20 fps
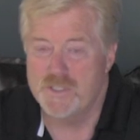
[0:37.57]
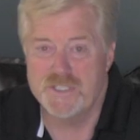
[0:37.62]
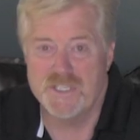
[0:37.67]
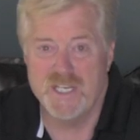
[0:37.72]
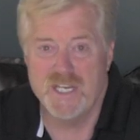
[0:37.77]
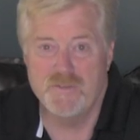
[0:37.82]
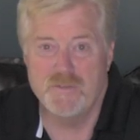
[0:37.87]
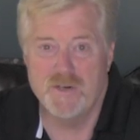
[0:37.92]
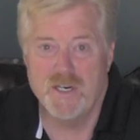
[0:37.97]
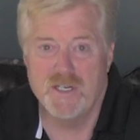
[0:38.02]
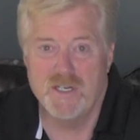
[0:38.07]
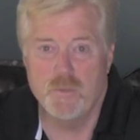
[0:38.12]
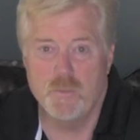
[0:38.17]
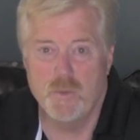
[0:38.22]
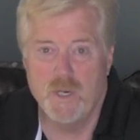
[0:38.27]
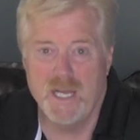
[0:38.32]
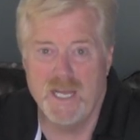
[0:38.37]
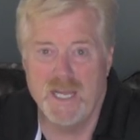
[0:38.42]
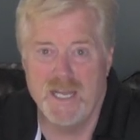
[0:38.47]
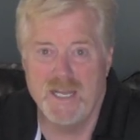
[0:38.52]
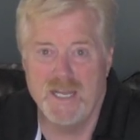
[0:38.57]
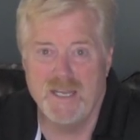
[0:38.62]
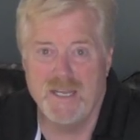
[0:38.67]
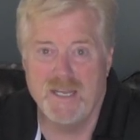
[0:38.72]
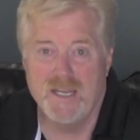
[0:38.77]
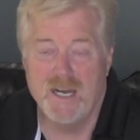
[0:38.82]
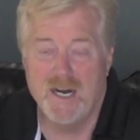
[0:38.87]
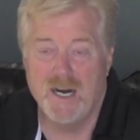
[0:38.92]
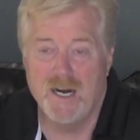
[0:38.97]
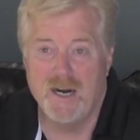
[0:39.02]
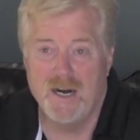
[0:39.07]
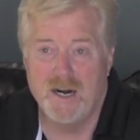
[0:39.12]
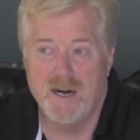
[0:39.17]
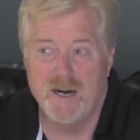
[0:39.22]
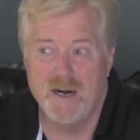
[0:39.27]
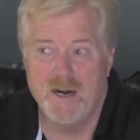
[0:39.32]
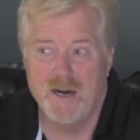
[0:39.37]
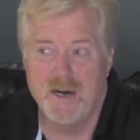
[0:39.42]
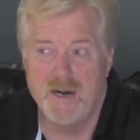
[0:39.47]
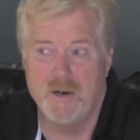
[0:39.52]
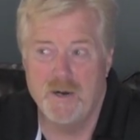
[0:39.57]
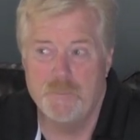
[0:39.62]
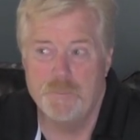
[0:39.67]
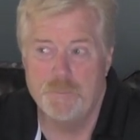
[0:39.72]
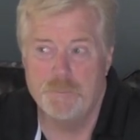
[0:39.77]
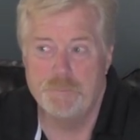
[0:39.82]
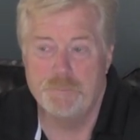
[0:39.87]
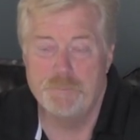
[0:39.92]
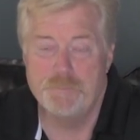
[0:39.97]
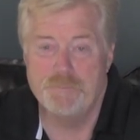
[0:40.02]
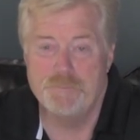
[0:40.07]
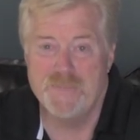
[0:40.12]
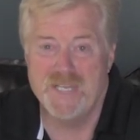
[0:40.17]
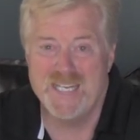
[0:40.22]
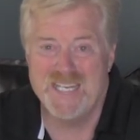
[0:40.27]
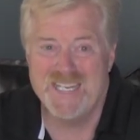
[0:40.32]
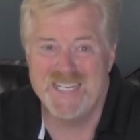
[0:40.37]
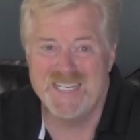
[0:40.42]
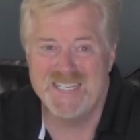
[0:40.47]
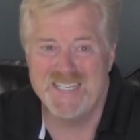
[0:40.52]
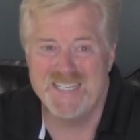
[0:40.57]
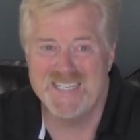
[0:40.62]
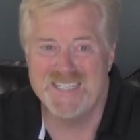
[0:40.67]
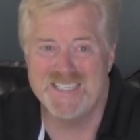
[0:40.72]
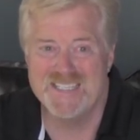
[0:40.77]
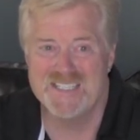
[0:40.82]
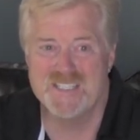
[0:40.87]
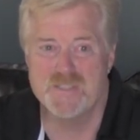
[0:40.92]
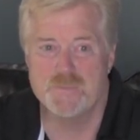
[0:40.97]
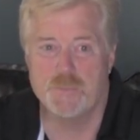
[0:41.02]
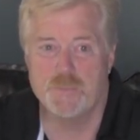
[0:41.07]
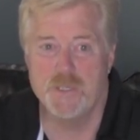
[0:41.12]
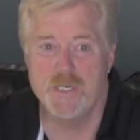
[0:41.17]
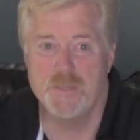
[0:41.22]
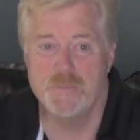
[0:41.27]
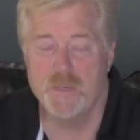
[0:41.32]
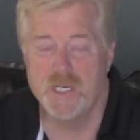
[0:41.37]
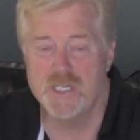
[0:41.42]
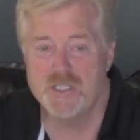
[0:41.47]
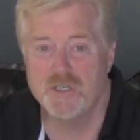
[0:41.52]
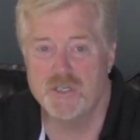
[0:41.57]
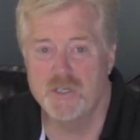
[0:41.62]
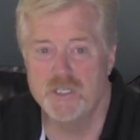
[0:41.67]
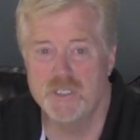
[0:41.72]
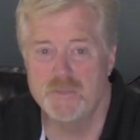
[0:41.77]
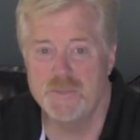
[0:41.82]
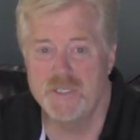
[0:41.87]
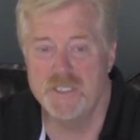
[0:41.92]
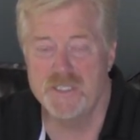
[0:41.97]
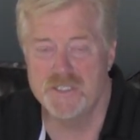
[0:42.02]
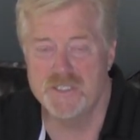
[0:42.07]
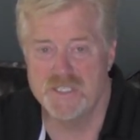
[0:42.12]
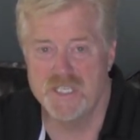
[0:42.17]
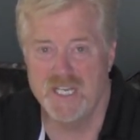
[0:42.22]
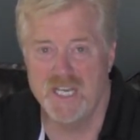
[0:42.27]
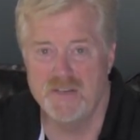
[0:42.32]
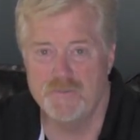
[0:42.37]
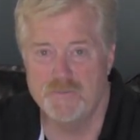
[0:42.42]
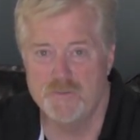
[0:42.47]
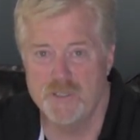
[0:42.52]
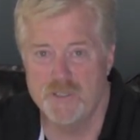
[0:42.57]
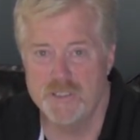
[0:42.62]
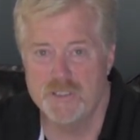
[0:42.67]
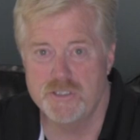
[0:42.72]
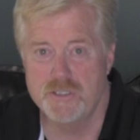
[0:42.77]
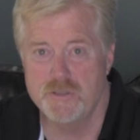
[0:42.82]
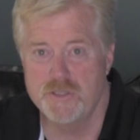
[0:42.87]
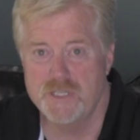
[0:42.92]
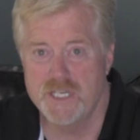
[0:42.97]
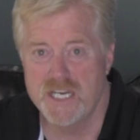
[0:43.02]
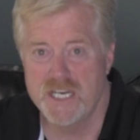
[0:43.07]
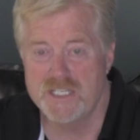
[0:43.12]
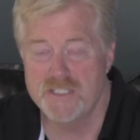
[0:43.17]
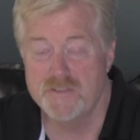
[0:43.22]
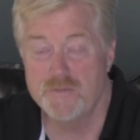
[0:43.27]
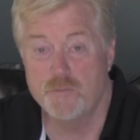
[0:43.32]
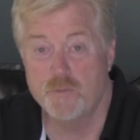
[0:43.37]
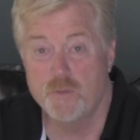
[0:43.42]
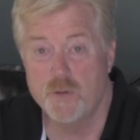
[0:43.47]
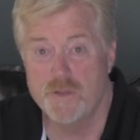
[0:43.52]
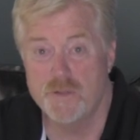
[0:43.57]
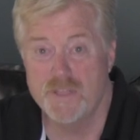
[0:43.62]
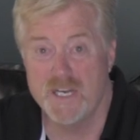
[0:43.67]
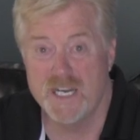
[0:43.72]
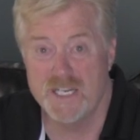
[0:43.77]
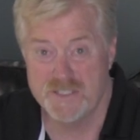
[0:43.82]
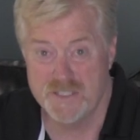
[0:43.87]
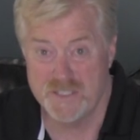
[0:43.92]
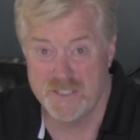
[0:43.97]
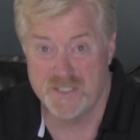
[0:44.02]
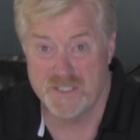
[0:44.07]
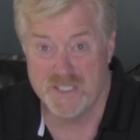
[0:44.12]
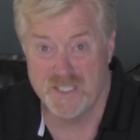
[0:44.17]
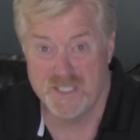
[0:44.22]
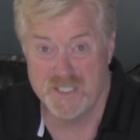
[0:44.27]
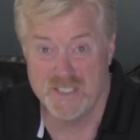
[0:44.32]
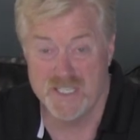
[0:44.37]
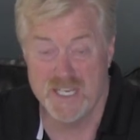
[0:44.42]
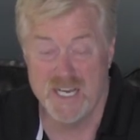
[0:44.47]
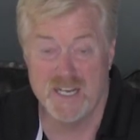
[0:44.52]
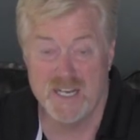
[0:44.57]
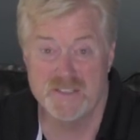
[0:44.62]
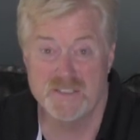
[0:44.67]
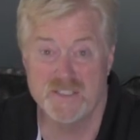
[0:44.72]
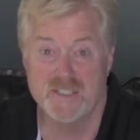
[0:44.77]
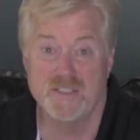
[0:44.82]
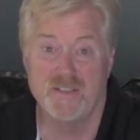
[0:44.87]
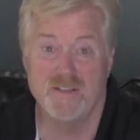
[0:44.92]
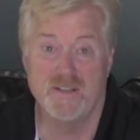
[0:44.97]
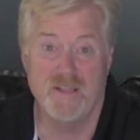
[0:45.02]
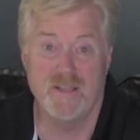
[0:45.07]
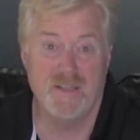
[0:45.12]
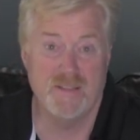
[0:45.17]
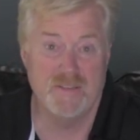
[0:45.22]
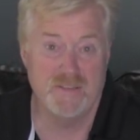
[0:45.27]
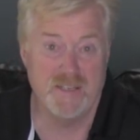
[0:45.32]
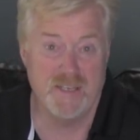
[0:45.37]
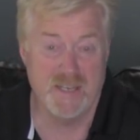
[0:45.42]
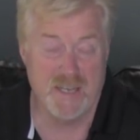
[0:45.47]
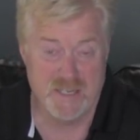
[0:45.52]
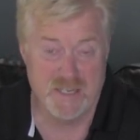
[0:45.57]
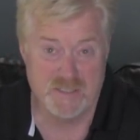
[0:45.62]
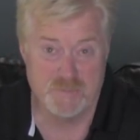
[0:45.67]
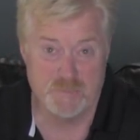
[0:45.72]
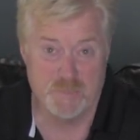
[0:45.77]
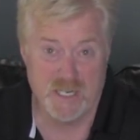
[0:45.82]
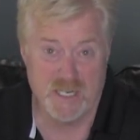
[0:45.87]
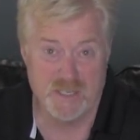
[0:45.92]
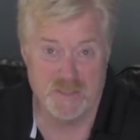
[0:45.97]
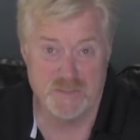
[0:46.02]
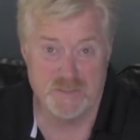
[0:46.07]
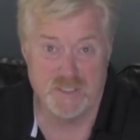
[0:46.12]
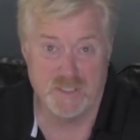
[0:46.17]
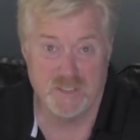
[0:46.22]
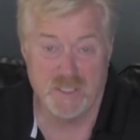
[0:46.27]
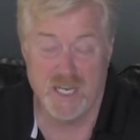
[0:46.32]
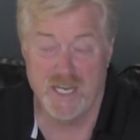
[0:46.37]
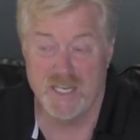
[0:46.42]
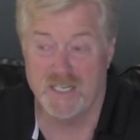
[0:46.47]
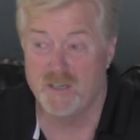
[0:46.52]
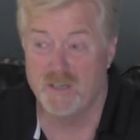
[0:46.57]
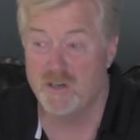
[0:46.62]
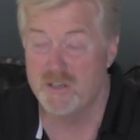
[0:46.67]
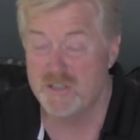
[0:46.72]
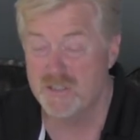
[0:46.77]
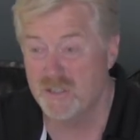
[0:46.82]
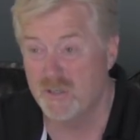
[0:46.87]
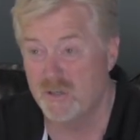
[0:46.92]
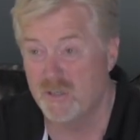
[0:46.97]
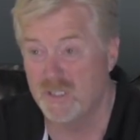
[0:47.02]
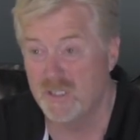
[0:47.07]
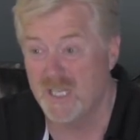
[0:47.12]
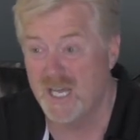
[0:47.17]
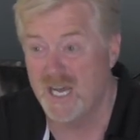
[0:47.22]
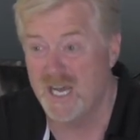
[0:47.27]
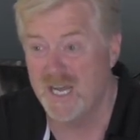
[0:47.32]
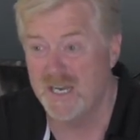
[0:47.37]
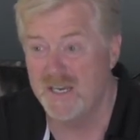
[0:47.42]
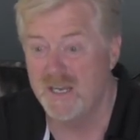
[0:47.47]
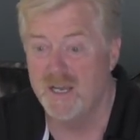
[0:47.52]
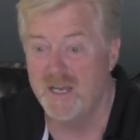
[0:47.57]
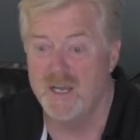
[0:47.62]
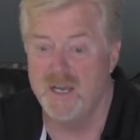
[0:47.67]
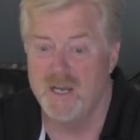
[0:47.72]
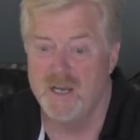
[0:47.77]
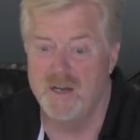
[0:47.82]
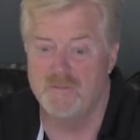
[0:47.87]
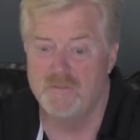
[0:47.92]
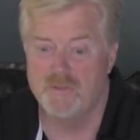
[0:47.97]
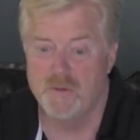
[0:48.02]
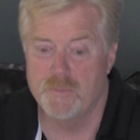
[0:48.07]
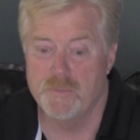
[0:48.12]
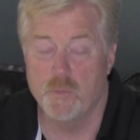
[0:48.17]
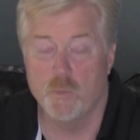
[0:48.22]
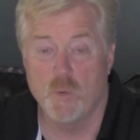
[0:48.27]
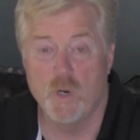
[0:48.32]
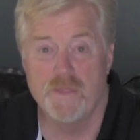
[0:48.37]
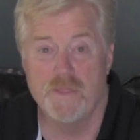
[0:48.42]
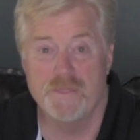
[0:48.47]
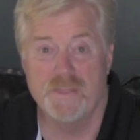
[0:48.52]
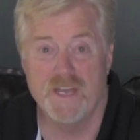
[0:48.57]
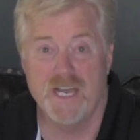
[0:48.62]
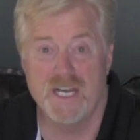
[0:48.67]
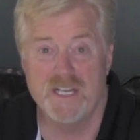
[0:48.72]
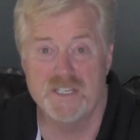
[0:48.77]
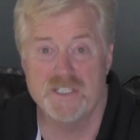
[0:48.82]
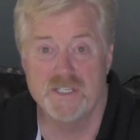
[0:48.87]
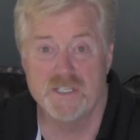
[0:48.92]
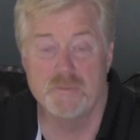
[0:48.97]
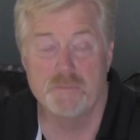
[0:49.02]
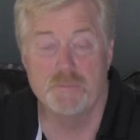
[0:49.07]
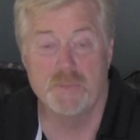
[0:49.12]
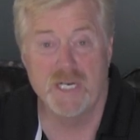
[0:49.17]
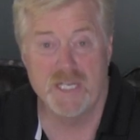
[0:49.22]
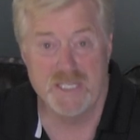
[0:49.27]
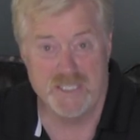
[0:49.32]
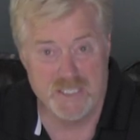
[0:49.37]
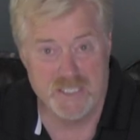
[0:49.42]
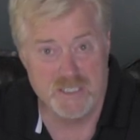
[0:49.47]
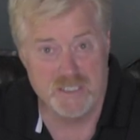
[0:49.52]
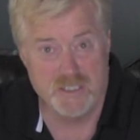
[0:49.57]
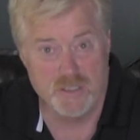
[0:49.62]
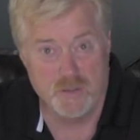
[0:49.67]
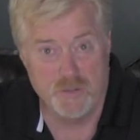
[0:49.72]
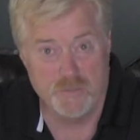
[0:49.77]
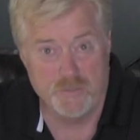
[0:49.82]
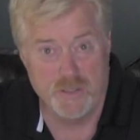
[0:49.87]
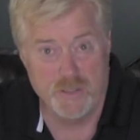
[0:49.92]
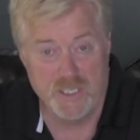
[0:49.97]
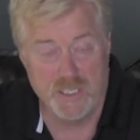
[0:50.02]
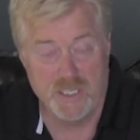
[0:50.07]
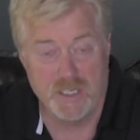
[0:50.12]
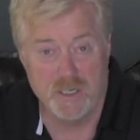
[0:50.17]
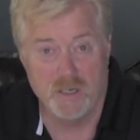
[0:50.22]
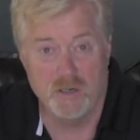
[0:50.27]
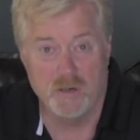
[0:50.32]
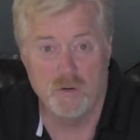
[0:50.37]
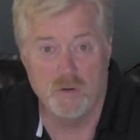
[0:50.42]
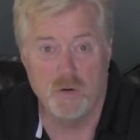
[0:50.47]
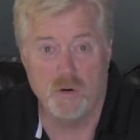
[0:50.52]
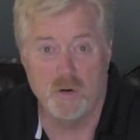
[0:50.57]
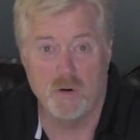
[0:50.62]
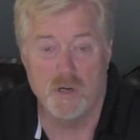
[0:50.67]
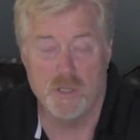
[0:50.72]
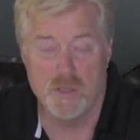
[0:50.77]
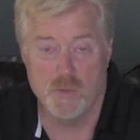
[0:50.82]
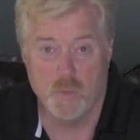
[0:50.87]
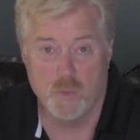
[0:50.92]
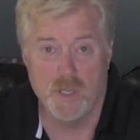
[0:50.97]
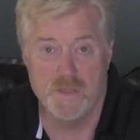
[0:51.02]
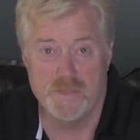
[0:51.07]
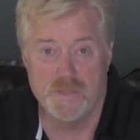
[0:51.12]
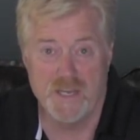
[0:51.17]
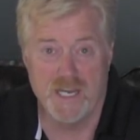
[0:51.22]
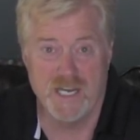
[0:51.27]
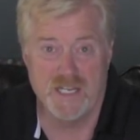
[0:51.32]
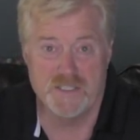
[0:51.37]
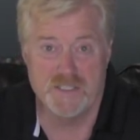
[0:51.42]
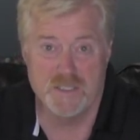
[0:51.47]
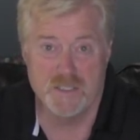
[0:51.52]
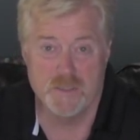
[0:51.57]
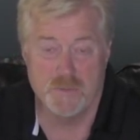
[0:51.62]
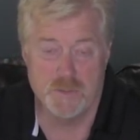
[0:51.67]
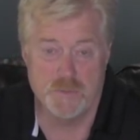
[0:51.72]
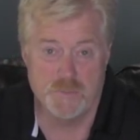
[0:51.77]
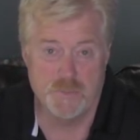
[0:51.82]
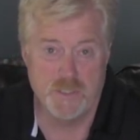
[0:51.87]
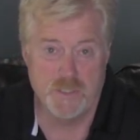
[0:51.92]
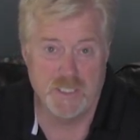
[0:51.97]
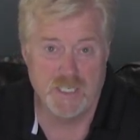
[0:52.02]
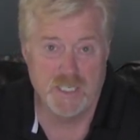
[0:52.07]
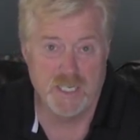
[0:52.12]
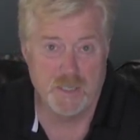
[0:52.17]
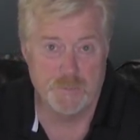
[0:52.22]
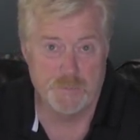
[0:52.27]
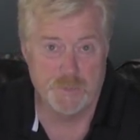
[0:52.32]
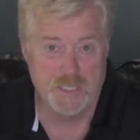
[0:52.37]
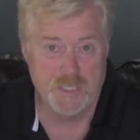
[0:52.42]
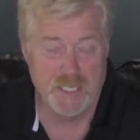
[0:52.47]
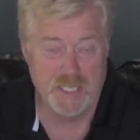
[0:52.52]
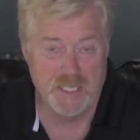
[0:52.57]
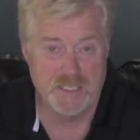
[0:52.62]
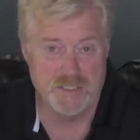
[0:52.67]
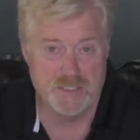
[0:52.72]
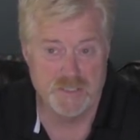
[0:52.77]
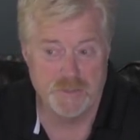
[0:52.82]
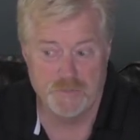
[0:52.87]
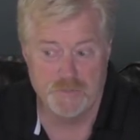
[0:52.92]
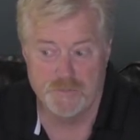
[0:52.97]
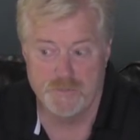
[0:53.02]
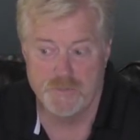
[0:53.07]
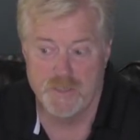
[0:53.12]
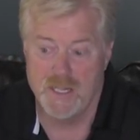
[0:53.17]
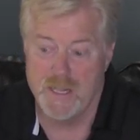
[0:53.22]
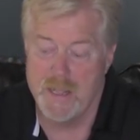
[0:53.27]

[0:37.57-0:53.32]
say right away, um, it is pretty much going to be the same for the 2000, 4000, 6000 and the S models alike. Also a lot from the 1000, but I did do a video on the 1000 that was pretty comprehensive.